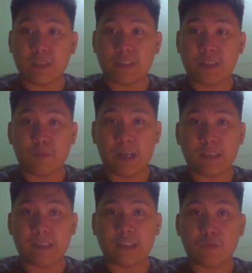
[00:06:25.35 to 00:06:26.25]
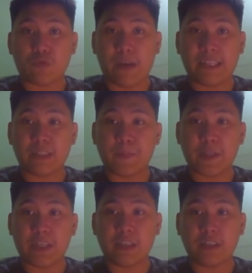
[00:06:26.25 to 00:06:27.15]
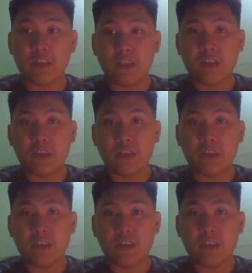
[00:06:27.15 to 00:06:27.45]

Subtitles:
was the process of transferring